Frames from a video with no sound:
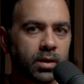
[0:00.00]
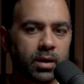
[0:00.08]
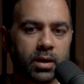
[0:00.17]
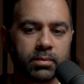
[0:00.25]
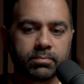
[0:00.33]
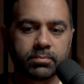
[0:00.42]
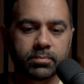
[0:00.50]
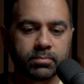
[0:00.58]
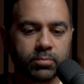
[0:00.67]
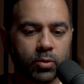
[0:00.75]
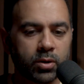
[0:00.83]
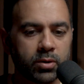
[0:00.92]
I'm
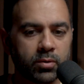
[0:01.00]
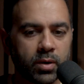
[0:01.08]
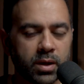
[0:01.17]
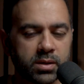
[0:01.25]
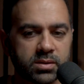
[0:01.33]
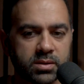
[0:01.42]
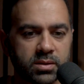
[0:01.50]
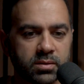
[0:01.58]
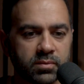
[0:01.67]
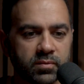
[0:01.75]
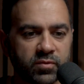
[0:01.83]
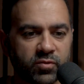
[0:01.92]
born and raised
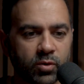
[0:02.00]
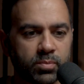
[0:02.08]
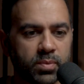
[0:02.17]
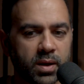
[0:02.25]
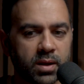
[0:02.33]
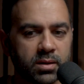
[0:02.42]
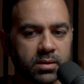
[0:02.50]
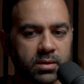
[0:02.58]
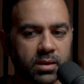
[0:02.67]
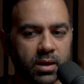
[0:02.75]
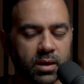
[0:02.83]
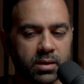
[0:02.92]
in Fort Bend
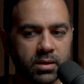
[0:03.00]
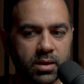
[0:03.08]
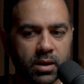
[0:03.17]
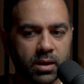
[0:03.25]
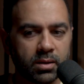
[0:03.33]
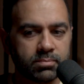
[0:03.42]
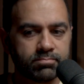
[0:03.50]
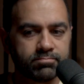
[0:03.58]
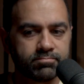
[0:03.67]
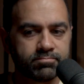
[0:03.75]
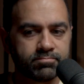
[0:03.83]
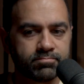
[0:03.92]
and um,
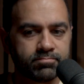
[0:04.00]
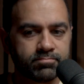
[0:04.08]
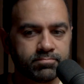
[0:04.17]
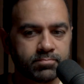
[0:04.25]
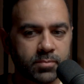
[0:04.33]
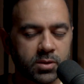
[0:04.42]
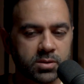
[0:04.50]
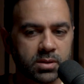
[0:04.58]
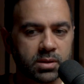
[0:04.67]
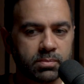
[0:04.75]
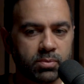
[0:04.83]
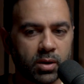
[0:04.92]
is
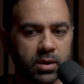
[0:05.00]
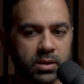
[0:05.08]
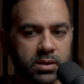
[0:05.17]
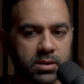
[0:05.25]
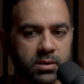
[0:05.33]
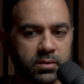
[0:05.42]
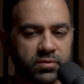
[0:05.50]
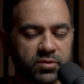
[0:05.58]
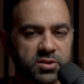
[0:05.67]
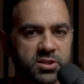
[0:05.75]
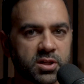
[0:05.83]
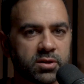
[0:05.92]
a product of
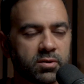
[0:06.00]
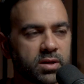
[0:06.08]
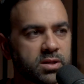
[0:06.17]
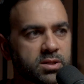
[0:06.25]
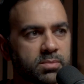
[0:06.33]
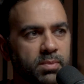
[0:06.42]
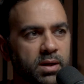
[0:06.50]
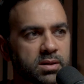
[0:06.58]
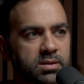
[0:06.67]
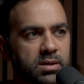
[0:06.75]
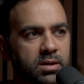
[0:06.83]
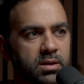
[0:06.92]
first generation
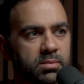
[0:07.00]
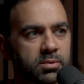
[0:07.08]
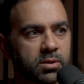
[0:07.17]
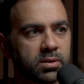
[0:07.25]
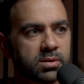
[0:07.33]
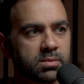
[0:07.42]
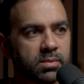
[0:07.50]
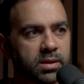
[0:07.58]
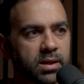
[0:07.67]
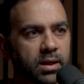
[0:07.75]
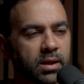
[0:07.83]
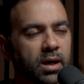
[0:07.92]
Pakistani immigrants. My
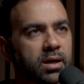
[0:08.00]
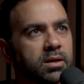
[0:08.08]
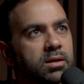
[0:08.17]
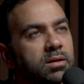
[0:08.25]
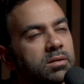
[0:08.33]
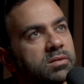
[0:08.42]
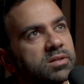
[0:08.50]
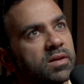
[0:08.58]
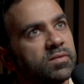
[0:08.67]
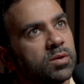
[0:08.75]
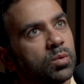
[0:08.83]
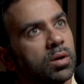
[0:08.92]
dad got here in
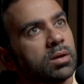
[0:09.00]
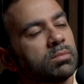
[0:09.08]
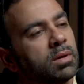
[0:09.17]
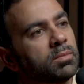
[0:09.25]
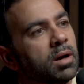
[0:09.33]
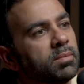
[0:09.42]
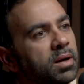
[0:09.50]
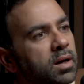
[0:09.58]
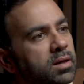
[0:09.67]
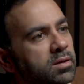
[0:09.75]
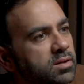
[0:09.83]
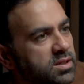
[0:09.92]
71, my mom got
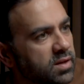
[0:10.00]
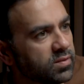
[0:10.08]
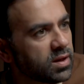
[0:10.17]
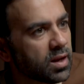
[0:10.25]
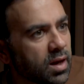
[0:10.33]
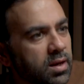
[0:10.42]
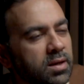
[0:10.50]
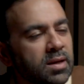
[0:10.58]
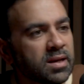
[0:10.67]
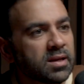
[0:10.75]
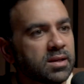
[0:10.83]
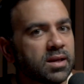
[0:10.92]
here in 79,
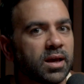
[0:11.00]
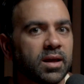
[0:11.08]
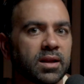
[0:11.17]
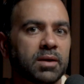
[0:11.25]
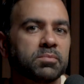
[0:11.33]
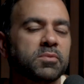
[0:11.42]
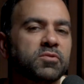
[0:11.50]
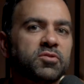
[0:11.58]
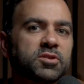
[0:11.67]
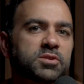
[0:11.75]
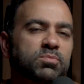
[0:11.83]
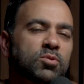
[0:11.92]
wow. and I'm the
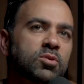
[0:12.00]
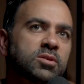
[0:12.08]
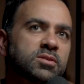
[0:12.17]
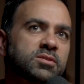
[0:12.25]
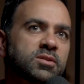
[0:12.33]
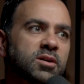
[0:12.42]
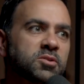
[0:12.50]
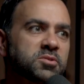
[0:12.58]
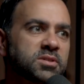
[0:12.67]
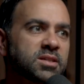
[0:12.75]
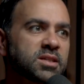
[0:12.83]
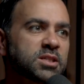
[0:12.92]
first born, so I
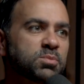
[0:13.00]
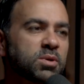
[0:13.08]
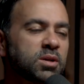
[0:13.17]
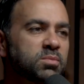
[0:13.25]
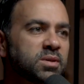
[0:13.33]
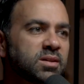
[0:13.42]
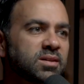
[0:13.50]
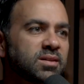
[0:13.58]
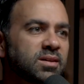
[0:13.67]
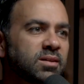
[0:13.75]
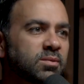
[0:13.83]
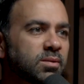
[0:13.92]
was the experiment
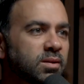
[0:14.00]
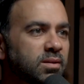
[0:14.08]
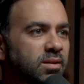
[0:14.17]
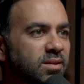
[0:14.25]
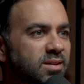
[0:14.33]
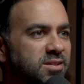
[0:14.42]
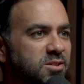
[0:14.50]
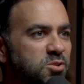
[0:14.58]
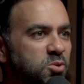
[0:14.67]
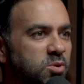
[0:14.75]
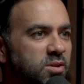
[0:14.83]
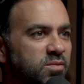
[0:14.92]
right? And that's the
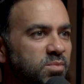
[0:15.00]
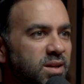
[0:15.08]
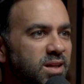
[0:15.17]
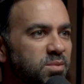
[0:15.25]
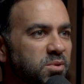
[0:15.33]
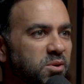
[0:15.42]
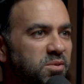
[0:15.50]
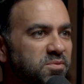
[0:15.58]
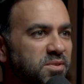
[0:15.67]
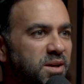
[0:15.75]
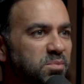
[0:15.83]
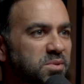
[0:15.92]
story of many immigrant
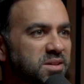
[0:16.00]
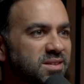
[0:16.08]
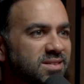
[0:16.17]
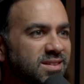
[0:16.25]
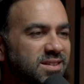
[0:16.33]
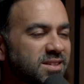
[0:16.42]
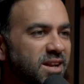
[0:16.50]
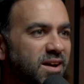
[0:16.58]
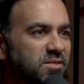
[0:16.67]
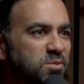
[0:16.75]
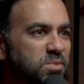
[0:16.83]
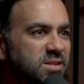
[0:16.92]
families. It doesn't
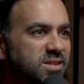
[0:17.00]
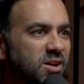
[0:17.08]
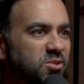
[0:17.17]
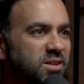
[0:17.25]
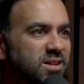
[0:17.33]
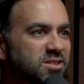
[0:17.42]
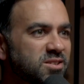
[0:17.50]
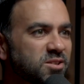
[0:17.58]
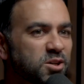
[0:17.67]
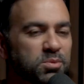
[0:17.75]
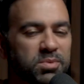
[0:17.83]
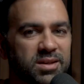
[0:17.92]
have to be South Asian,
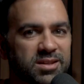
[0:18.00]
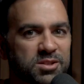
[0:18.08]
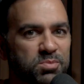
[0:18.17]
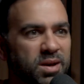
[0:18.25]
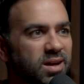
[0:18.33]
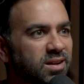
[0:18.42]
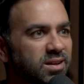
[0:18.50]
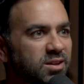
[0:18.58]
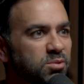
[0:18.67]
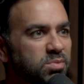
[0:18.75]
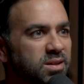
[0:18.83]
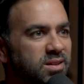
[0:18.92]
could be Hispanic,
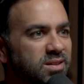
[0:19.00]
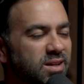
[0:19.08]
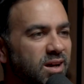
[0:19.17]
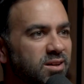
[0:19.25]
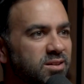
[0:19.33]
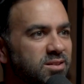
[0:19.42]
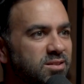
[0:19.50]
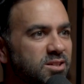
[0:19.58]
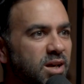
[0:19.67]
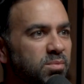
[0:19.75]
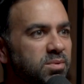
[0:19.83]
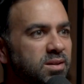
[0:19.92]
could be mm. Italian, mm.
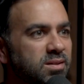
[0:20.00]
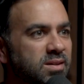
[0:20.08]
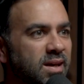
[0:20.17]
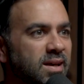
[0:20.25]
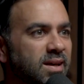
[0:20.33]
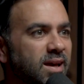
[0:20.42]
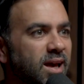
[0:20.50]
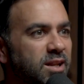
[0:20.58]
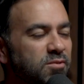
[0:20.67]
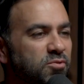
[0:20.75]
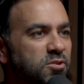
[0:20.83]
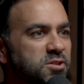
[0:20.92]
Japanese.
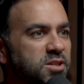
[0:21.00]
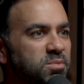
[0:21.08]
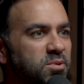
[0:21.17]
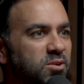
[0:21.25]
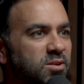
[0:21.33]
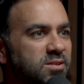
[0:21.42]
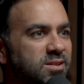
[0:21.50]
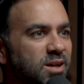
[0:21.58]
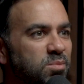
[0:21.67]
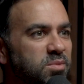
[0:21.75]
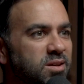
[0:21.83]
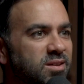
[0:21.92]
Any first immigrants
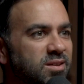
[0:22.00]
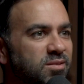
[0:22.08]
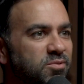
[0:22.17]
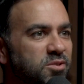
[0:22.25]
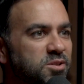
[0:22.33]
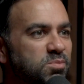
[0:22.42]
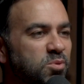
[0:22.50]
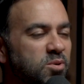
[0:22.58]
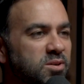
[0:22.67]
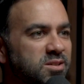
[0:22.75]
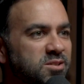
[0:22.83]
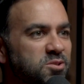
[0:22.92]
come here, the
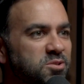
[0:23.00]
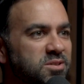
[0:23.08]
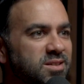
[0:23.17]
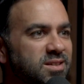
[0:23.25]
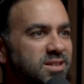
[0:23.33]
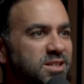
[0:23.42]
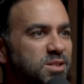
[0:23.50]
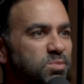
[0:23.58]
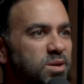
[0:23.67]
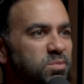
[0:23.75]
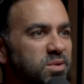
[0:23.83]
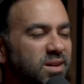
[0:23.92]
firstborn is usually the
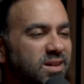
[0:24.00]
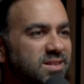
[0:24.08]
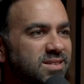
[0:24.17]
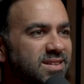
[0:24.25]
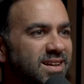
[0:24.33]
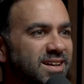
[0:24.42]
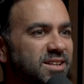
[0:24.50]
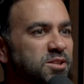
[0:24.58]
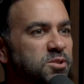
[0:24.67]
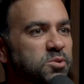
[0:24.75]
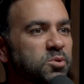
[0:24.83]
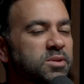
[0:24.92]
experiment because
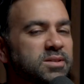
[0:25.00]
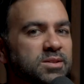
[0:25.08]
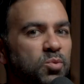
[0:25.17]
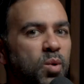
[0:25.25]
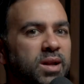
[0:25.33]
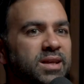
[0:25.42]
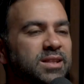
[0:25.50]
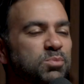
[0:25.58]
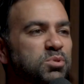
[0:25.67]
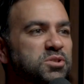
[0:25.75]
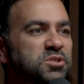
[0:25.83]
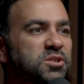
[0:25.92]
there's always a wanting to
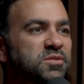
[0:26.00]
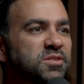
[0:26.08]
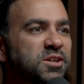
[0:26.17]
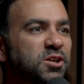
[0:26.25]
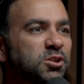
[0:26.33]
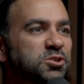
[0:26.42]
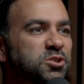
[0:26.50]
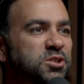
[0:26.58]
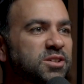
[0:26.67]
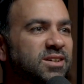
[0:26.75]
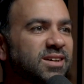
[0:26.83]
preserve the culture